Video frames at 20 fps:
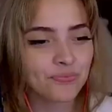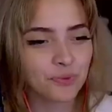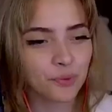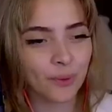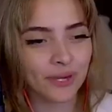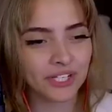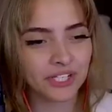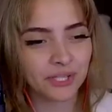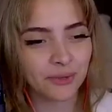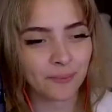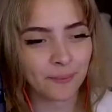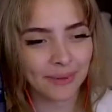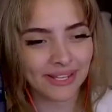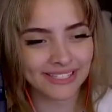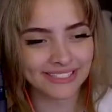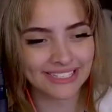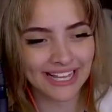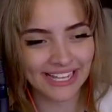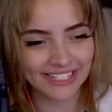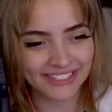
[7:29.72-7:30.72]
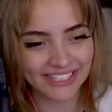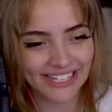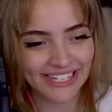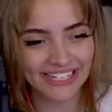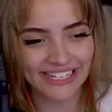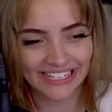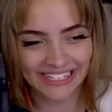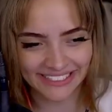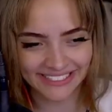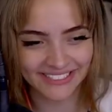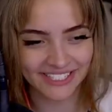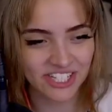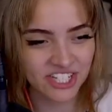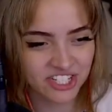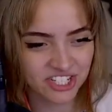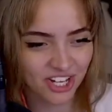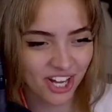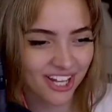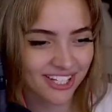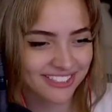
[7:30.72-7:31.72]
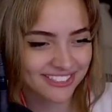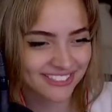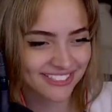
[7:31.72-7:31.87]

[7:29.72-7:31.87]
When you miss like the easy shot.